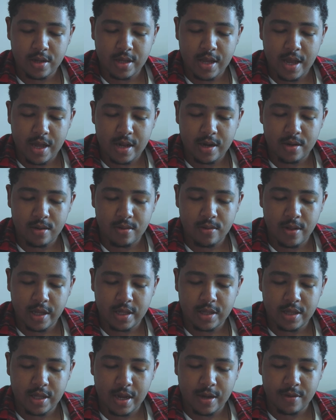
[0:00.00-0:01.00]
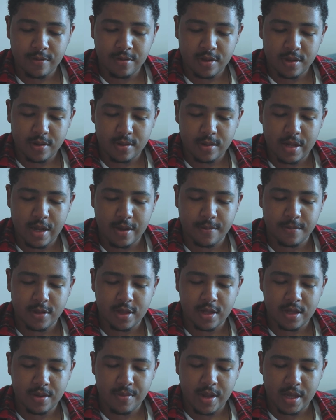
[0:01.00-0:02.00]
does add like depth
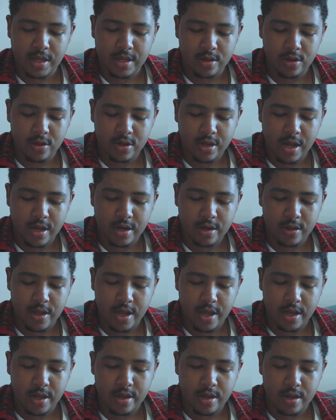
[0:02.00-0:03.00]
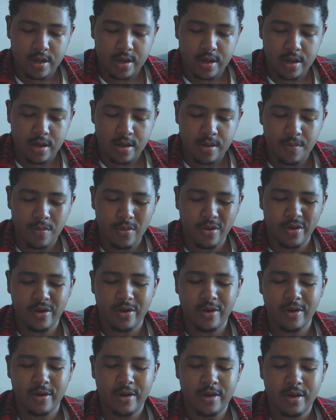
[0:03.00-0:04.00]
and makes it look kind of like
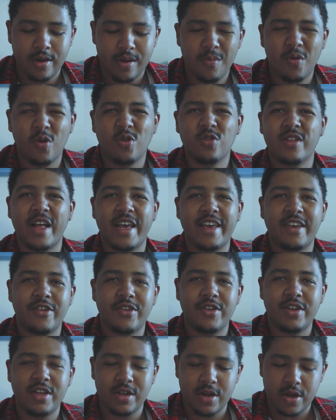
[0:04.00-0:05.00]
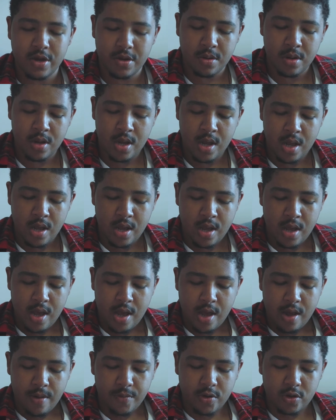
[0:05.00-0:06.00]
more layered, you know.
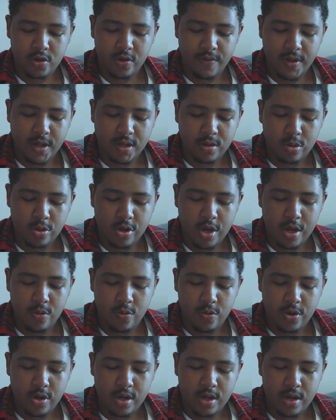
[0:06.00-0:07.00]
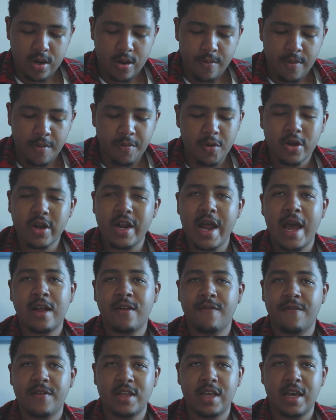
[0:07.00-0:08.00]
I'm not sure if that's the right word. I'm not gonna
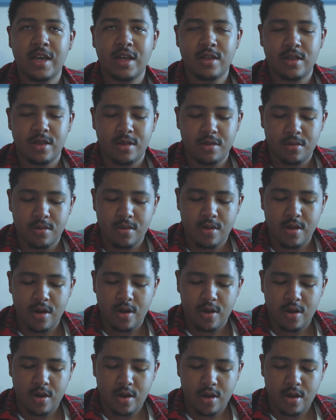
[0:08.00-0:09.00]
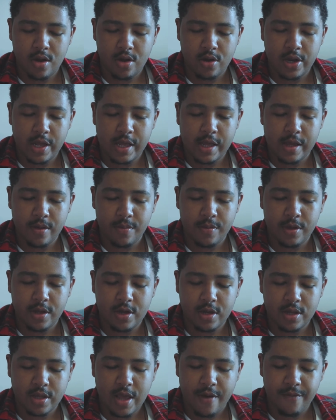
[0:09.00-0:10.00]
add a vignette on here
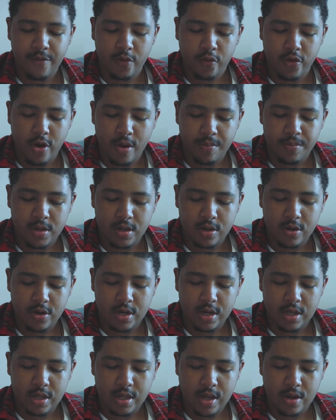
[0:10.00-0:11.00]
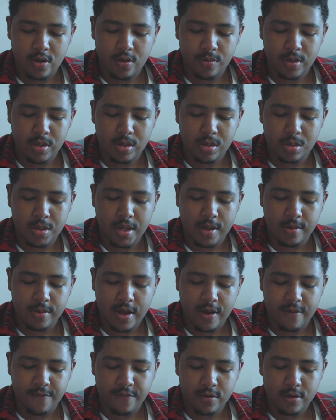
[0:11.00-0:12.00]
because I haven't cropped it or anything. I normally save
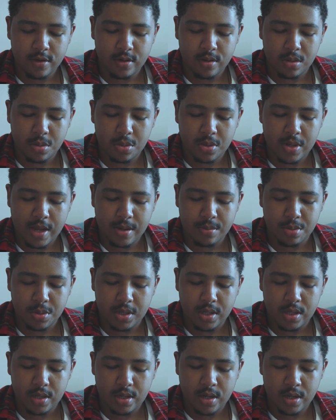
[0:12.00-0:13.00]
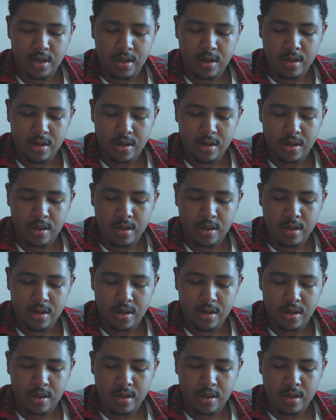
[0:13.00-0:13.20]
that for Snapseed.